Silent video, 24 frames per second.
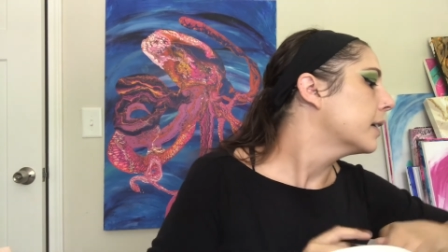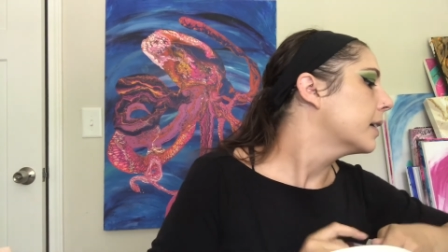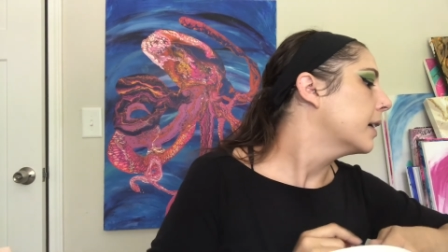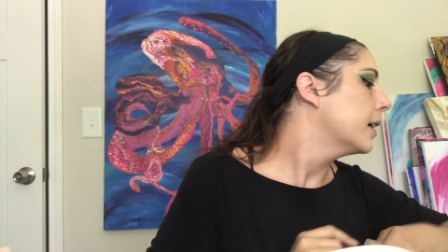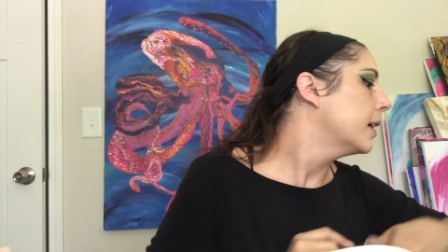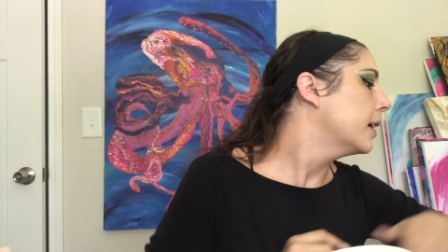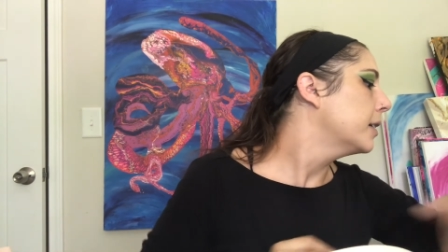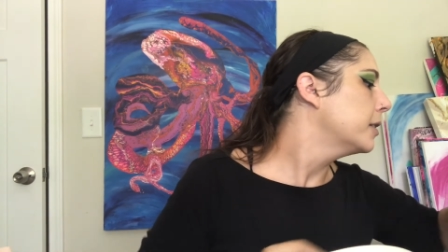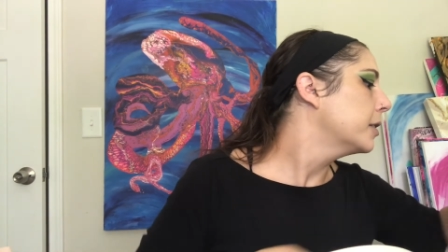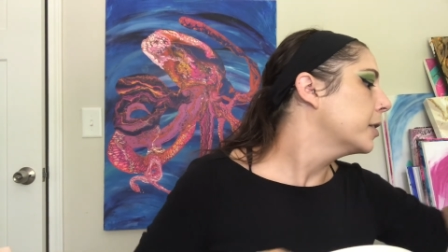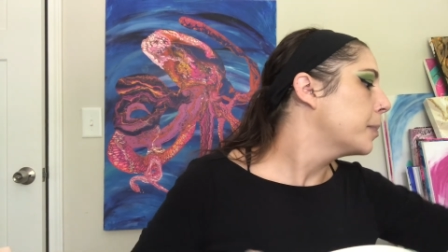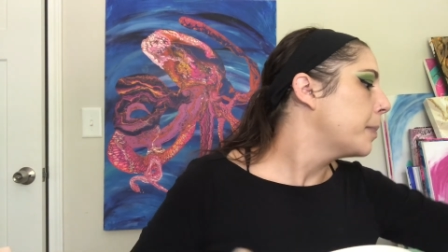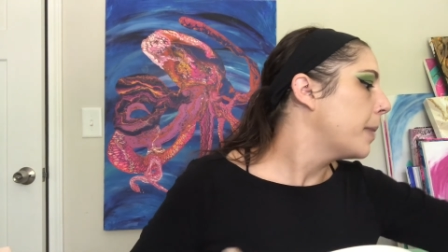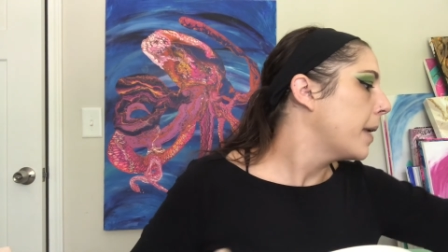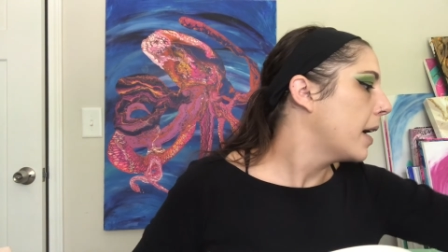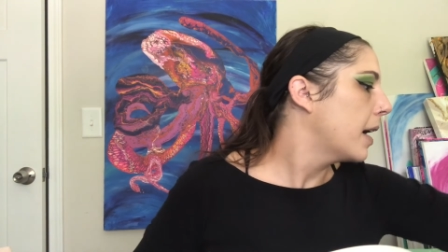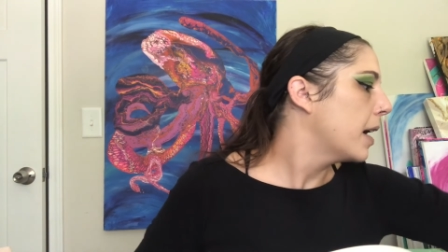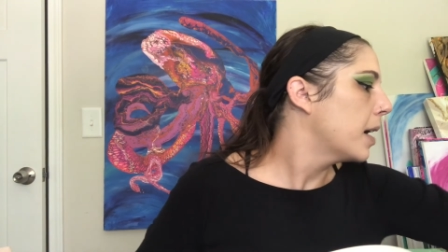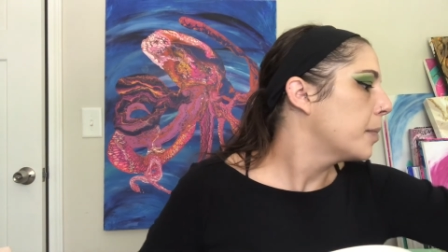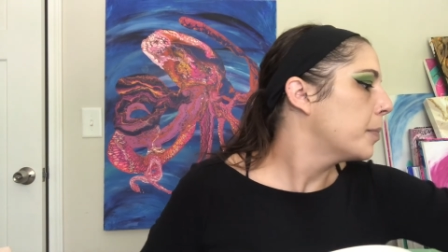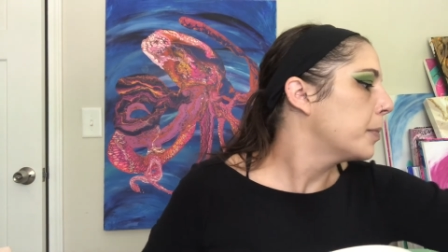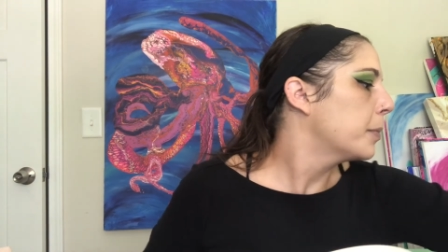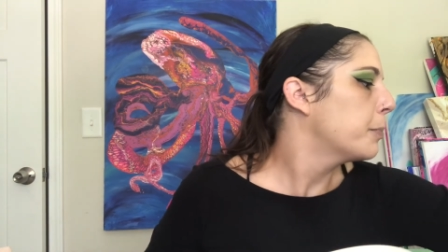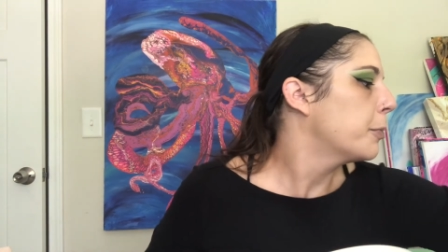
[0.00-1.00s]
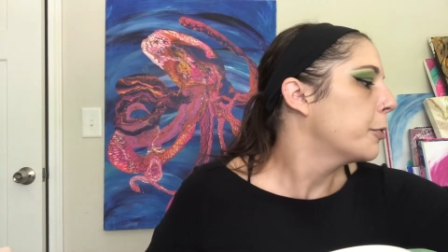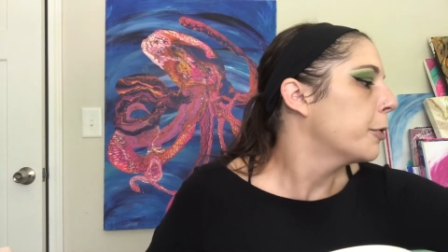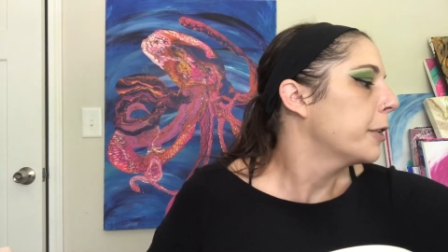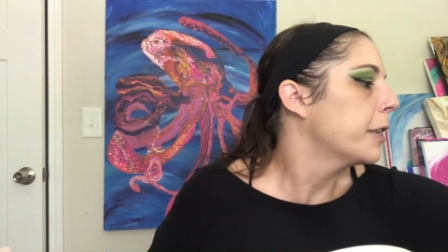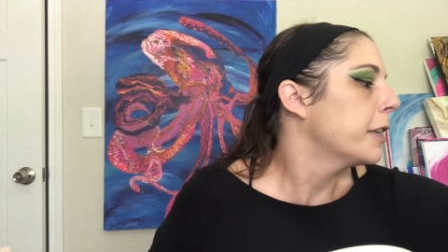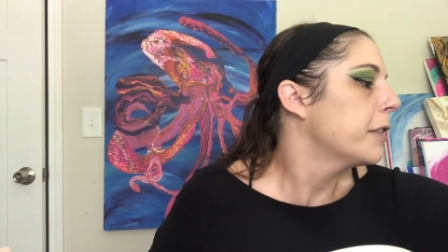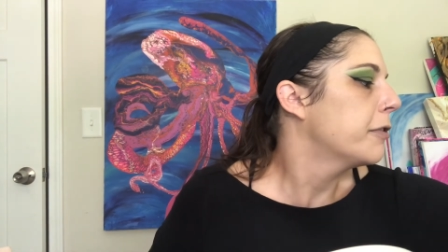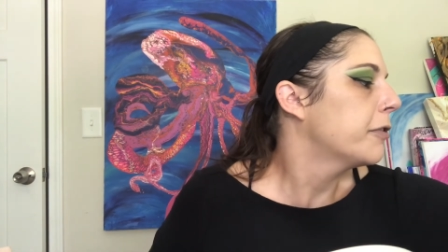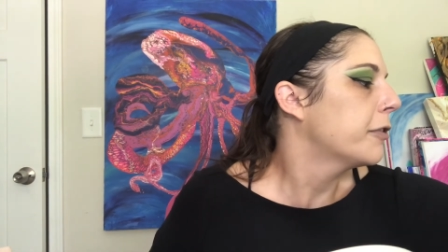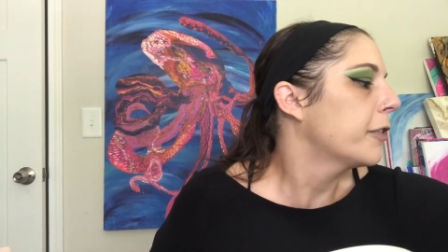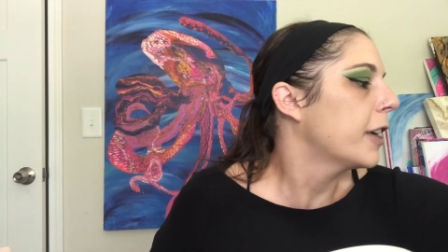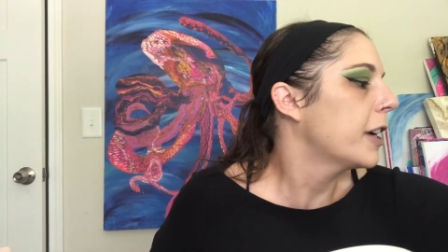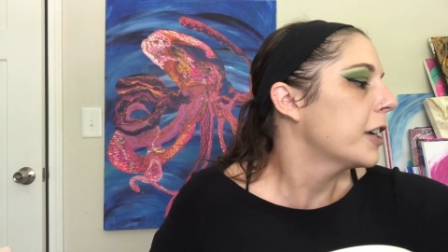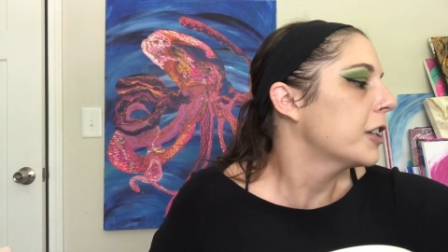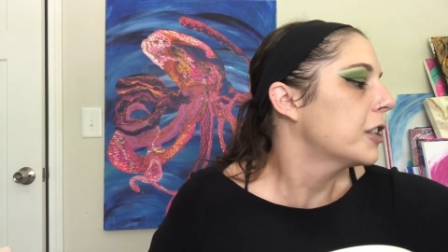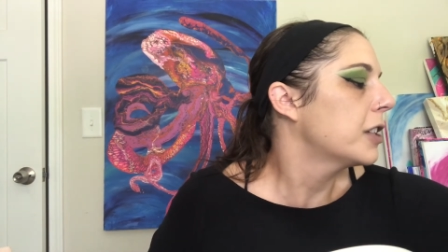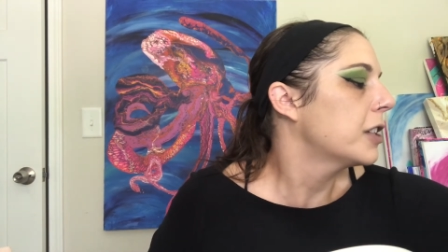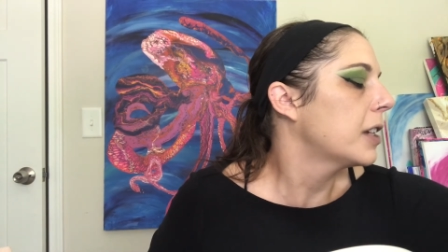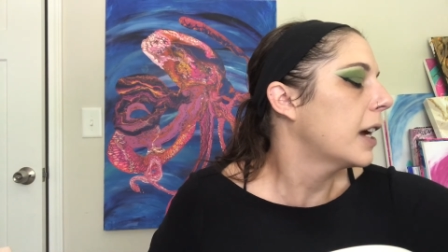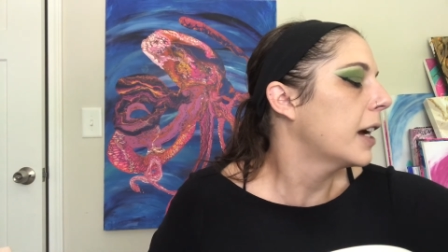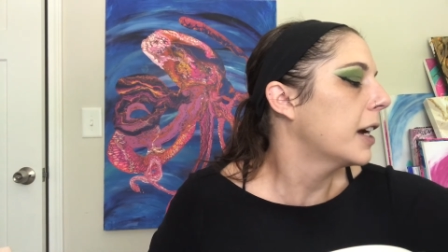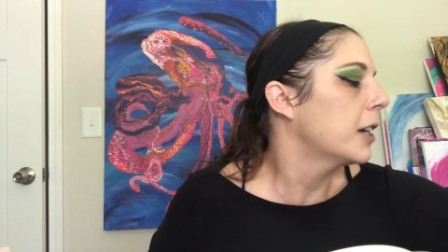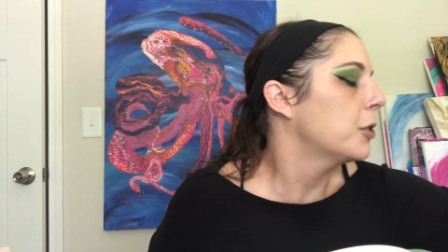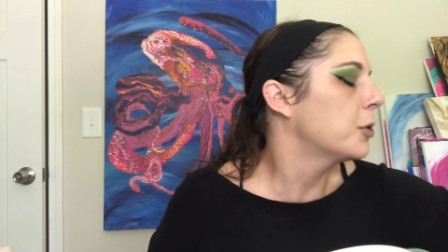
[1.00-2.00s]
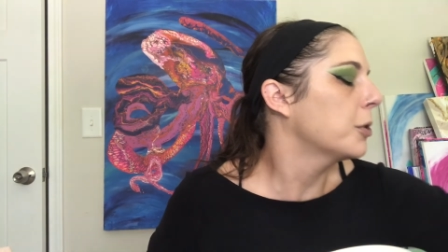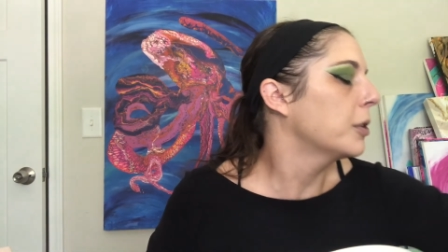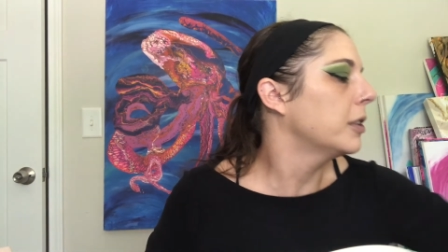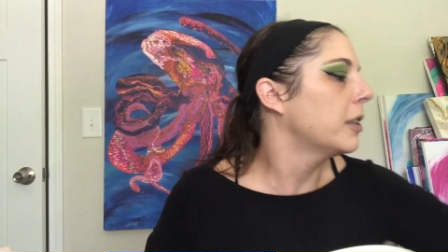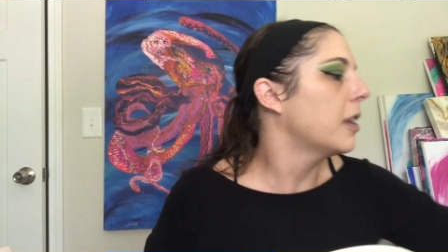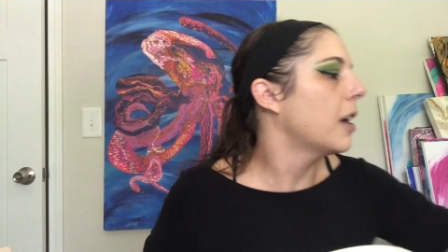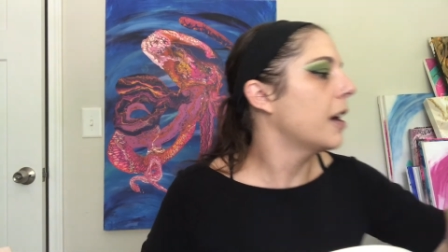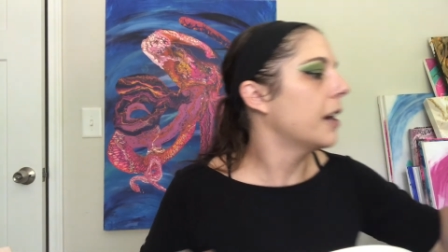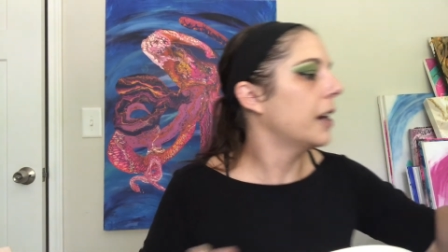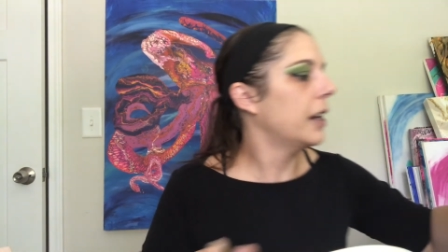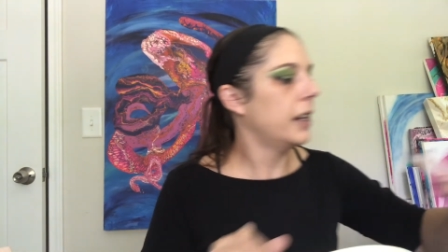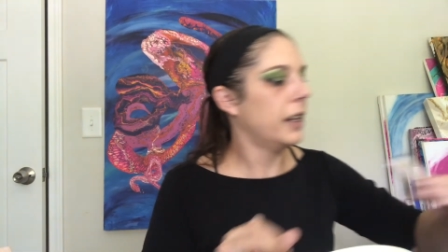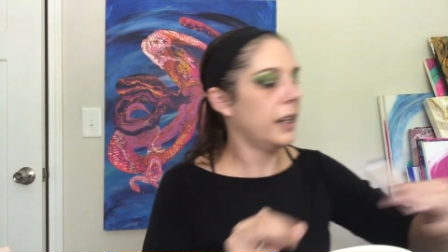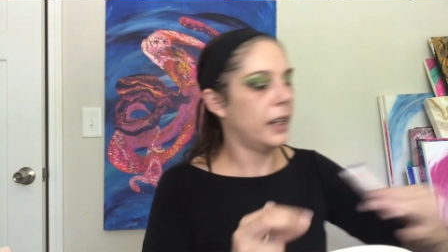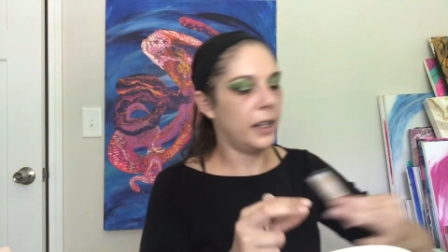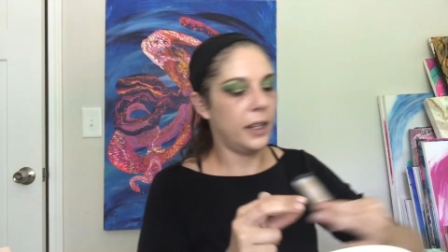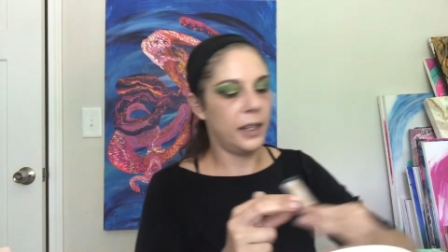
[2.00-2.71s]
ColourPop Pretty Fresh Hyaluronic